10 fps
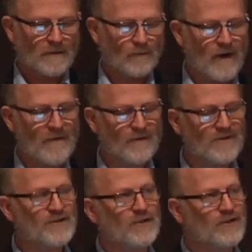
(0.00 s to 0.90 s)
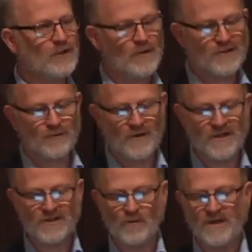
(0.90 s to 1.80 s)
reference to the Jewish
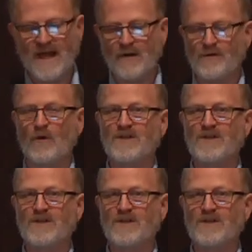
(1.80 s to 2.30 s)
tradition we now know